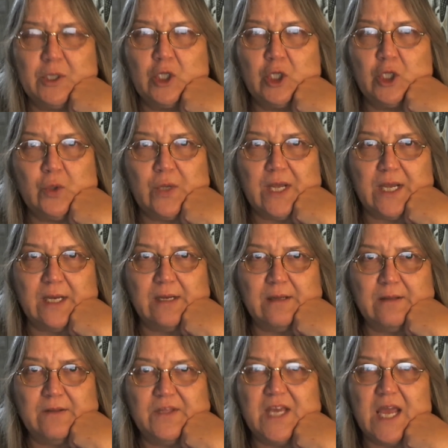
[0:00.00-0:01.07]

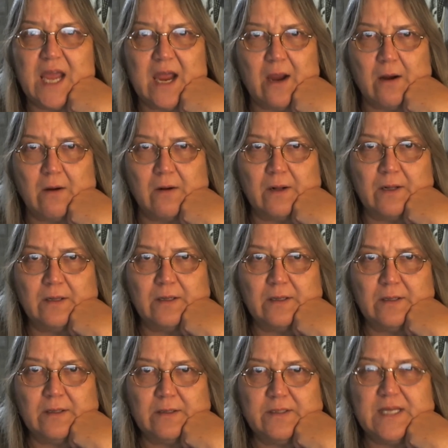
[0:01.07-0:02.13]
polluting the air
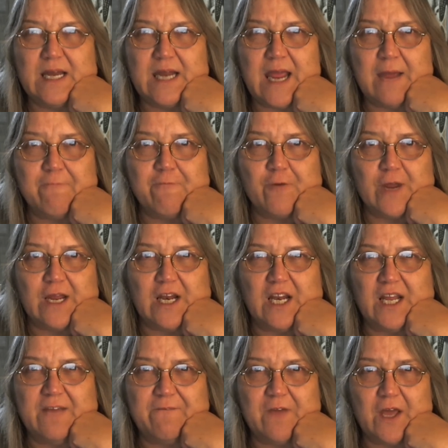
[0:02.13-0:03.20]
that every
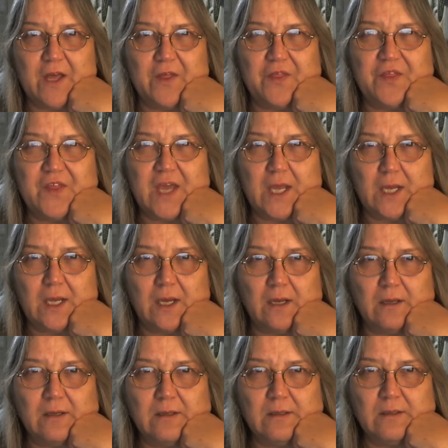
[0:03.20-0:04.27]
living
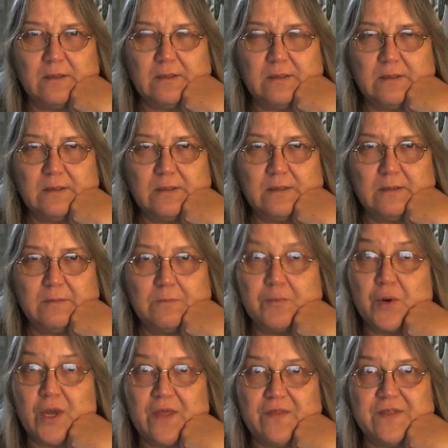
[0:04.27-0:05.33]
thing
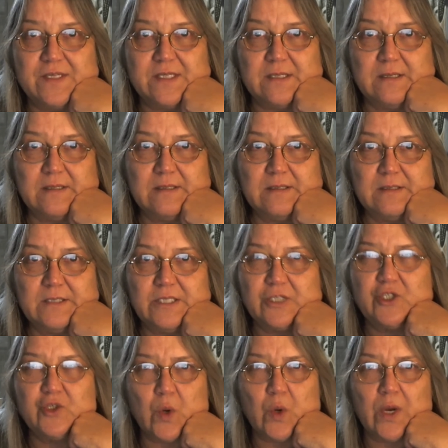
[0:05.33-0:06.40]
breathes,
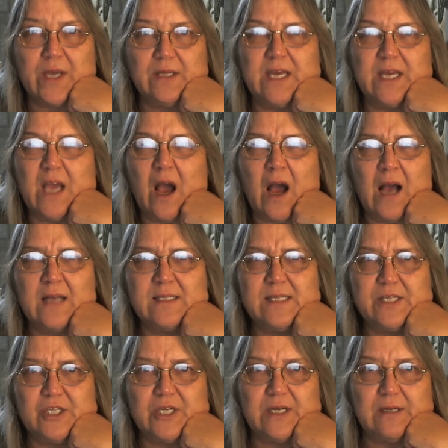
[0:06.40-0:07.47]
destroying the
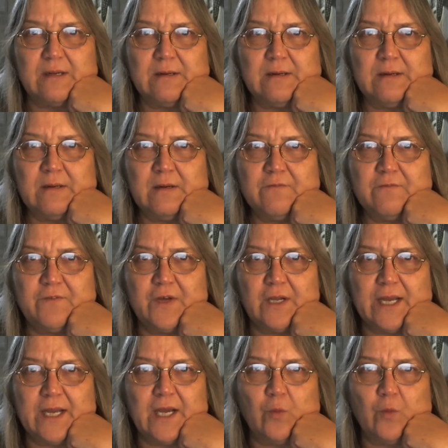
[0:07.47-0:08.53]
oxygen,
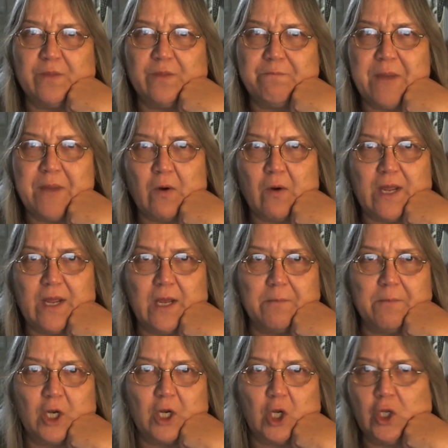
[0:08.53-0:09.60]
filling it with
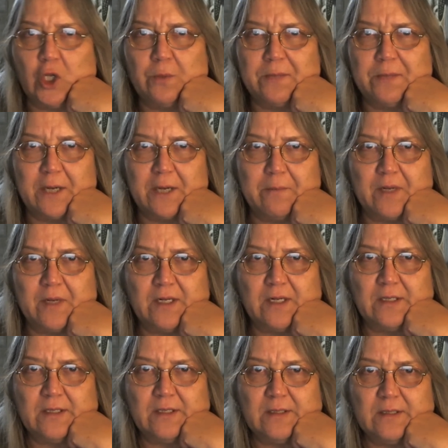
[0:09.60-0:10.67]
barium and aluminum
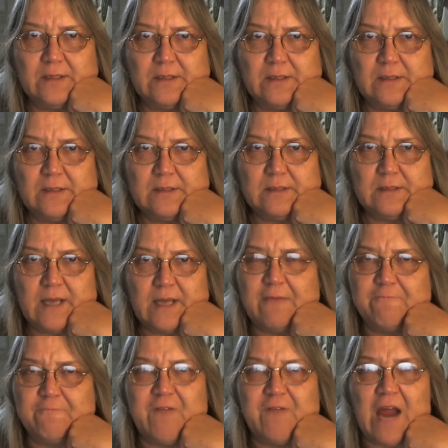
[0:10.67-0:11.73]

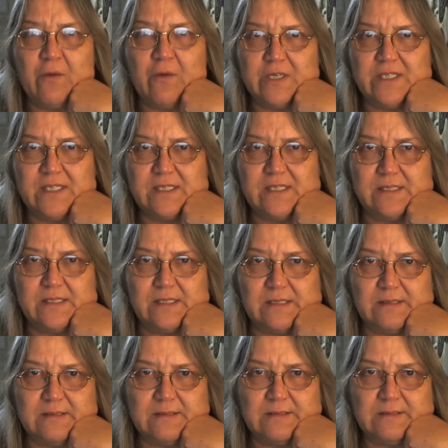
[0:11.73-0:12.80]
and
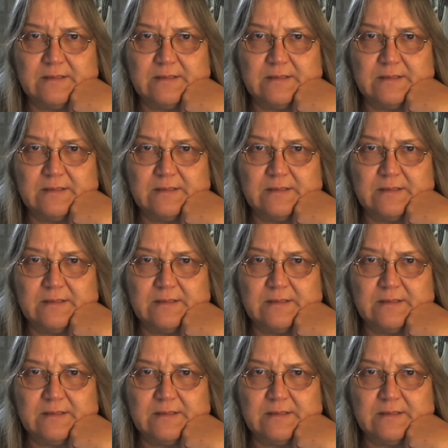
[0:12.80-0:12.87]
viruses.